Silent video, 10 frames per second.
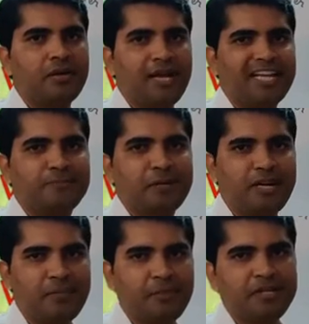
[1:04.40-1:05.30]
as per
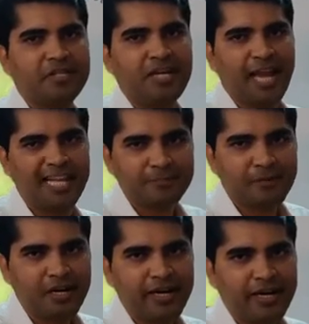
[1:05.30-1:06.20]
definition as per
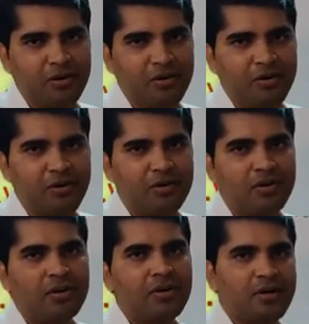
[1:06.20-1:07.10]
rate law,
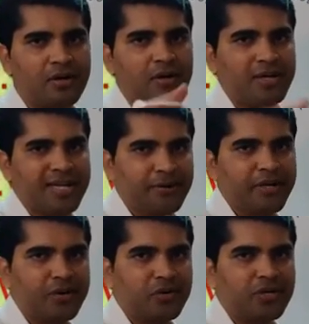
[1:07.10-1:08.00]

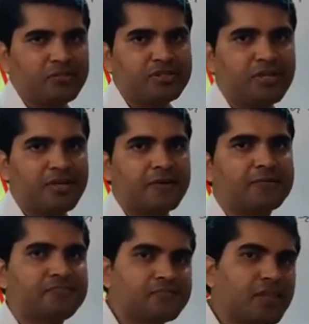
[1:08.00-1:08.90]
derivative term is there,
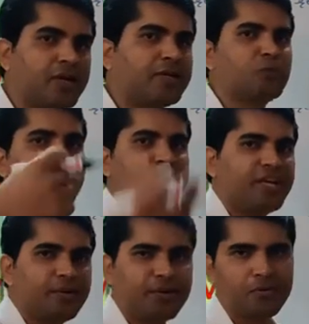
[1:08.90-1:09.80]
remove the
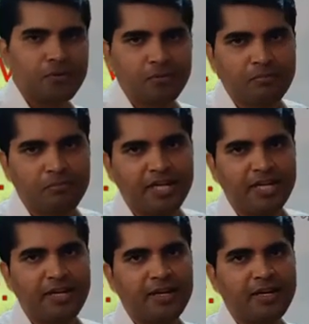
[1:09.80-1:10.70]
derivative by
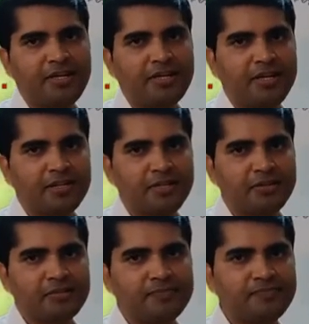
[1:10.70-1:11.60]
taking integration,
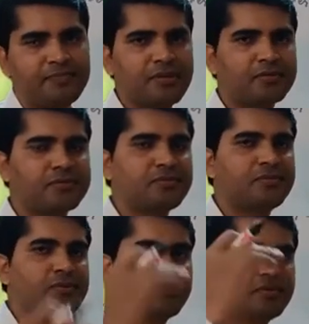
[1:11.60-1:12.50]

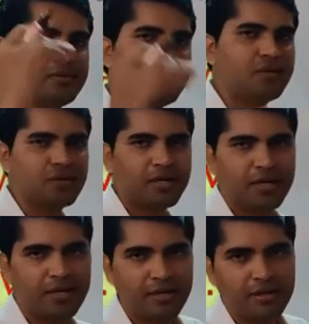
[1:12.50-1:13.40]
then you are
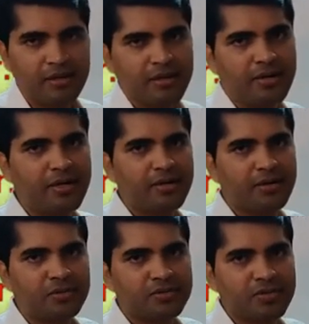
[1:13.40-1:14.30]
getting rate
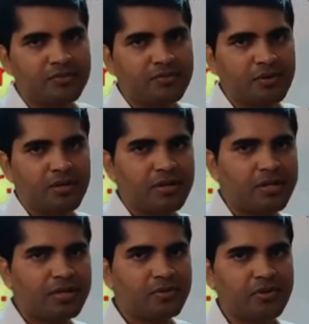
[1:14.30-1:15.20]
constant for
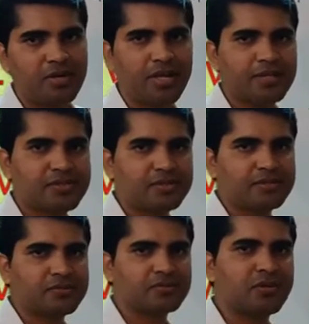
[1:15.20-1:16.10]
nth order reactions.
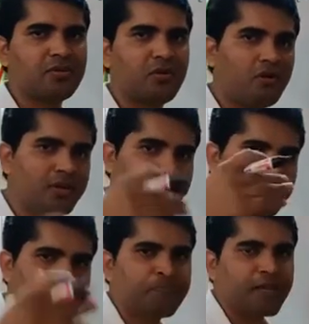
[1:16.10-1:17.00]
So in all
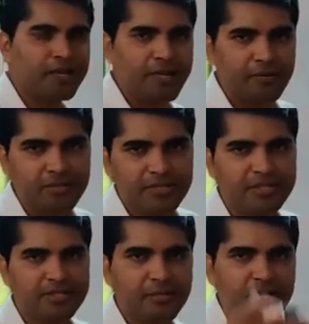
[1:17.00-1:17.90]
derivation
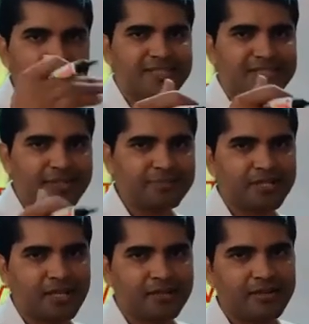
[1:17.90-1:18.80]
similar steps
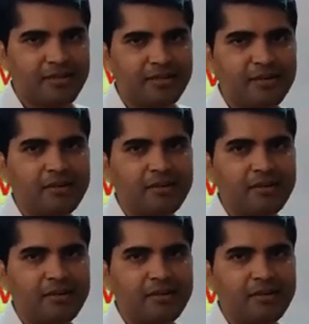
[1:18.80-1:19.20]
are there,